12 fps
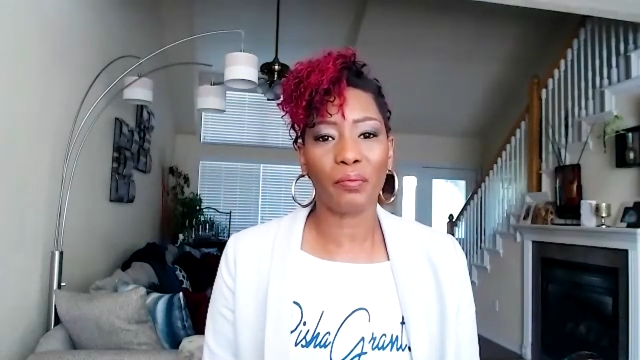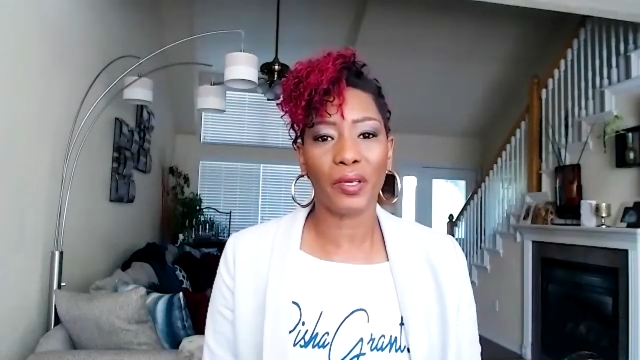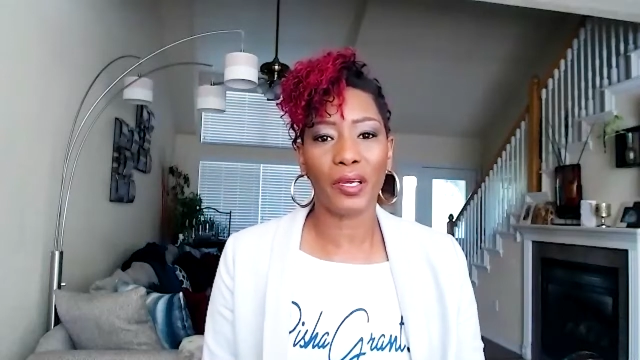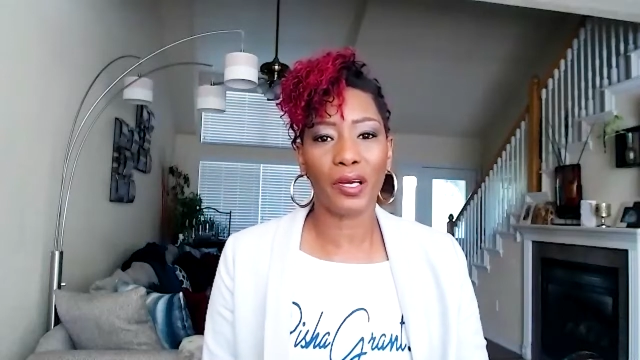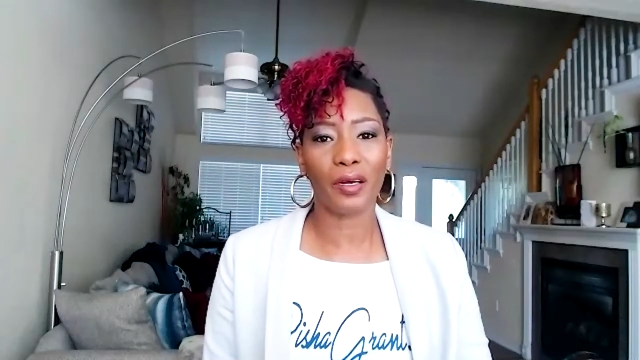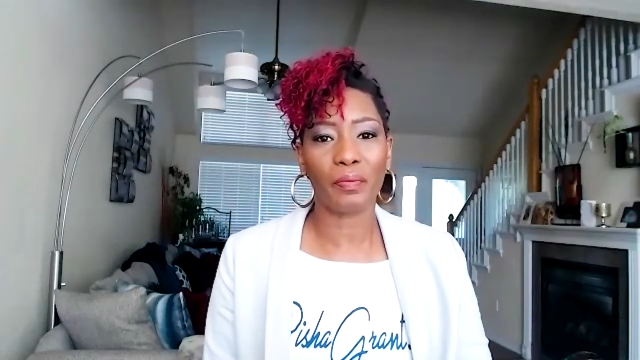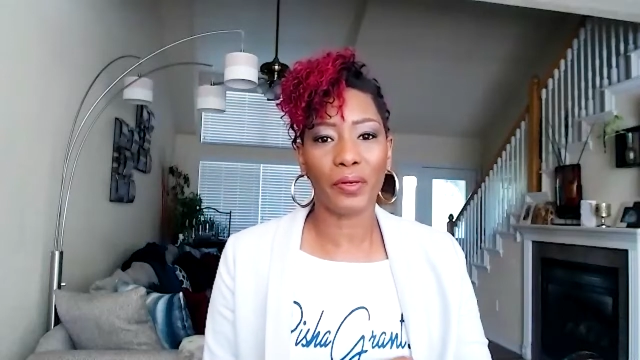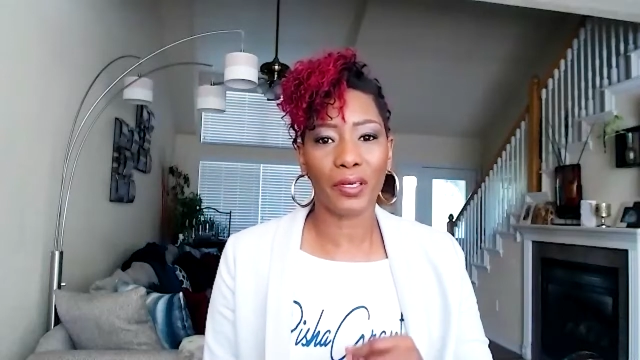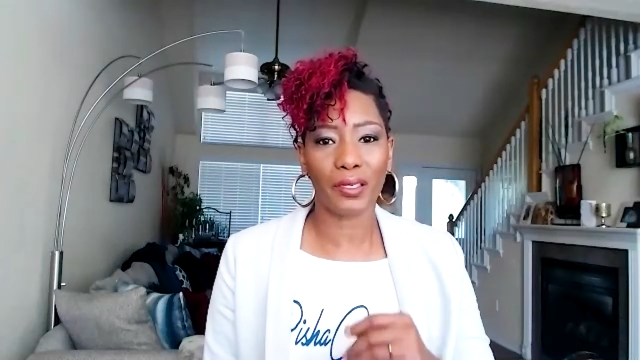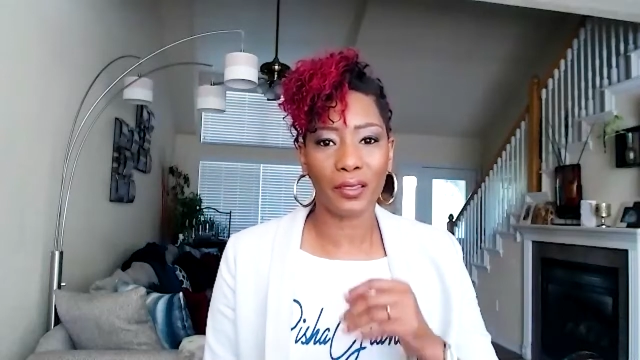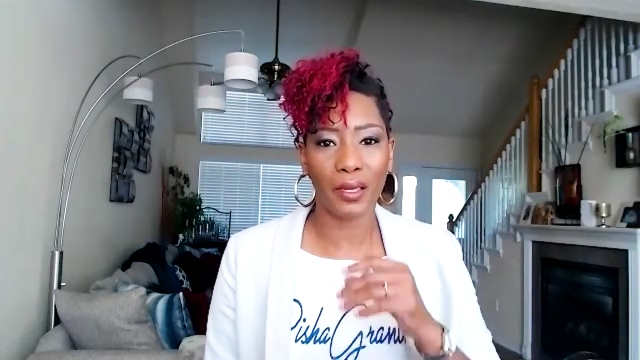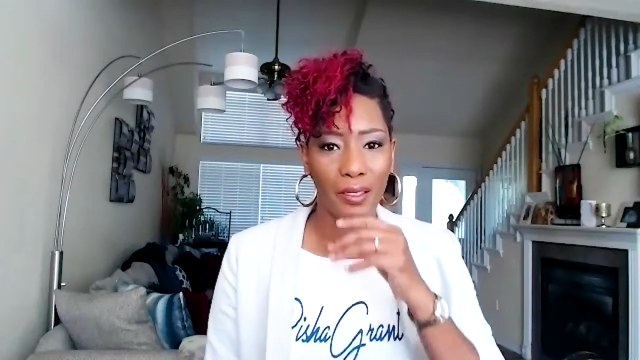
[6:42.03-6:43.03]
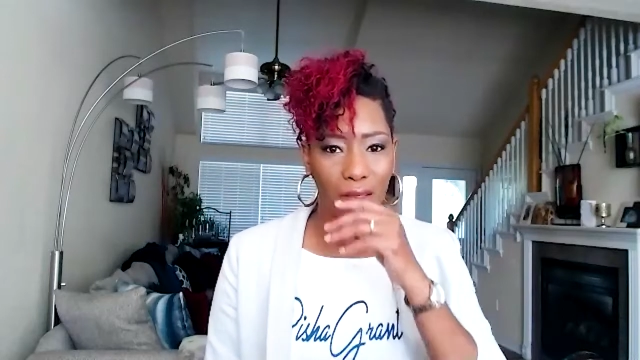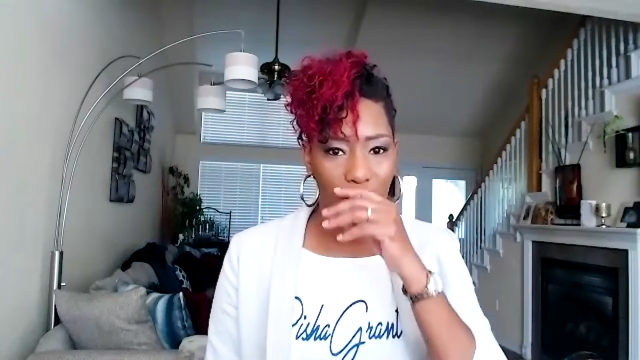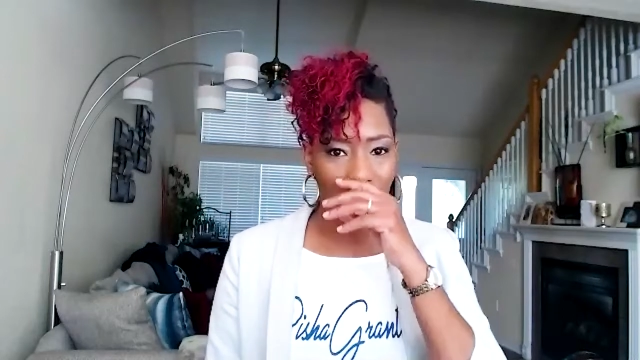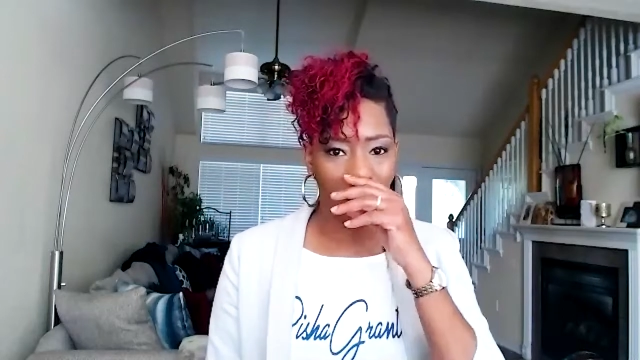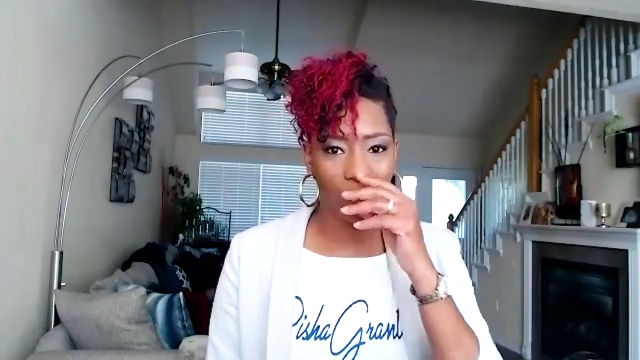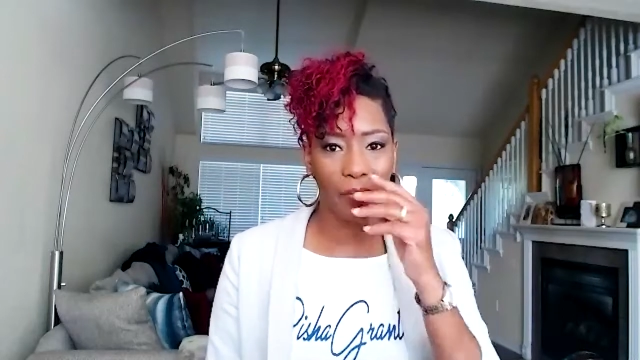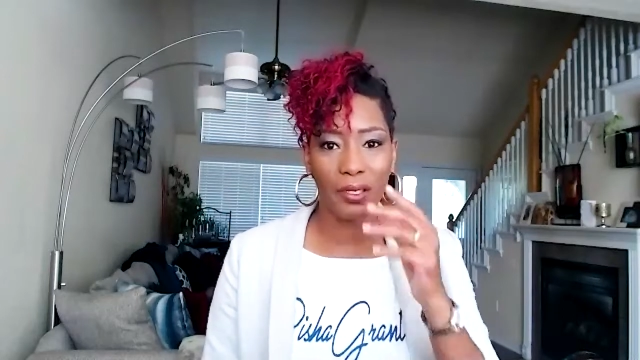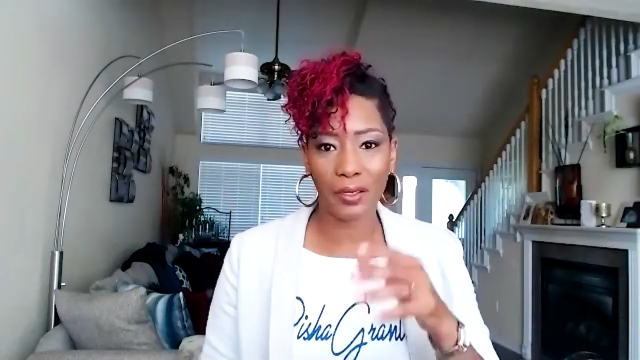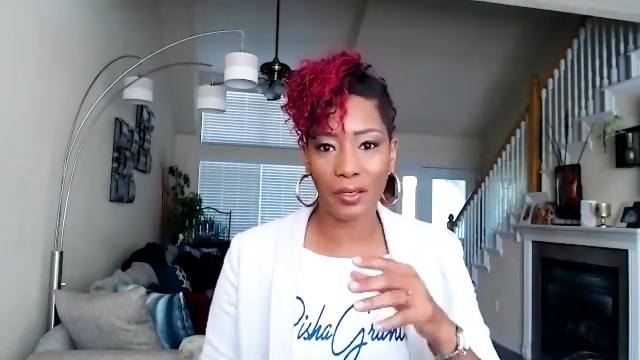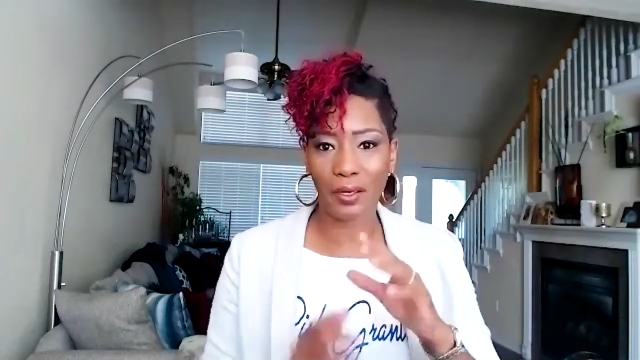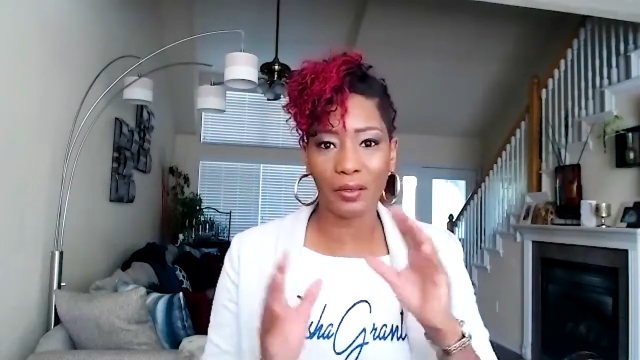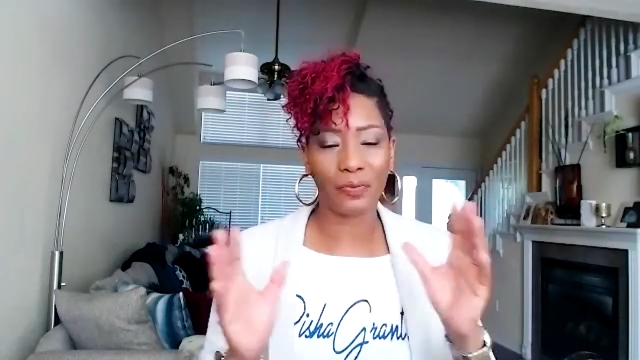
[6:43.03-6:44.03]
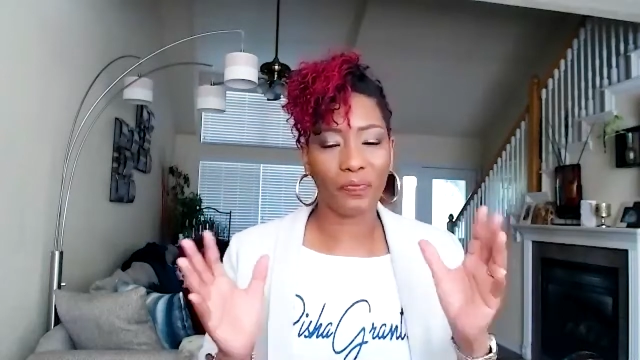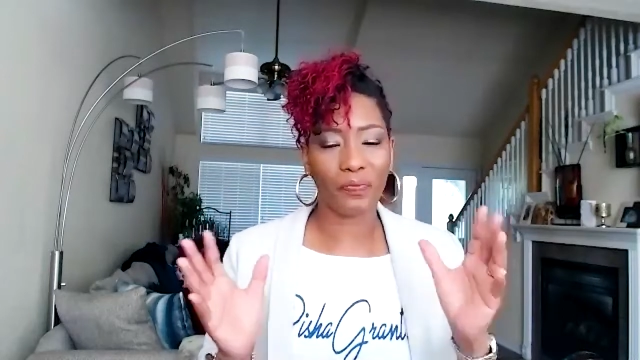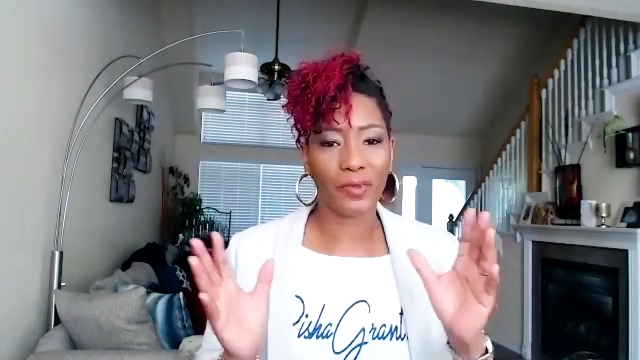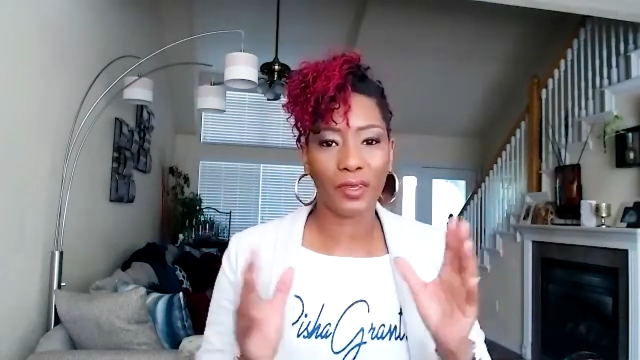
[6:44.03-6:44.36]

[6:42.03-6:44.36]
me up and and tell me you know